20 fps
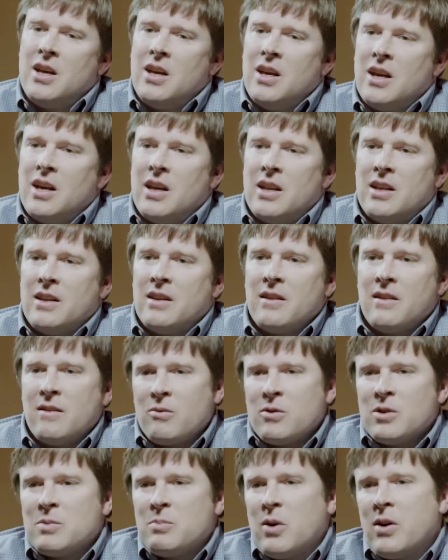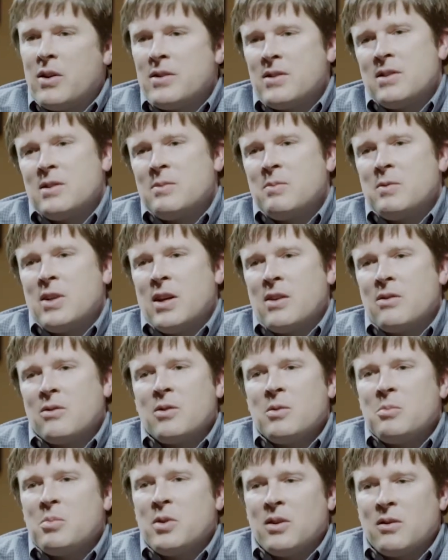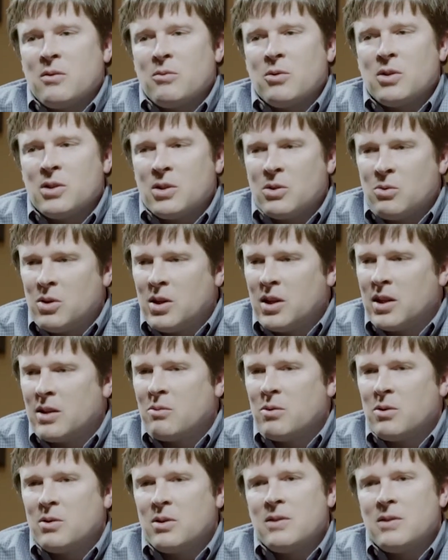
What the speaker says: And the response has generally been really quick, really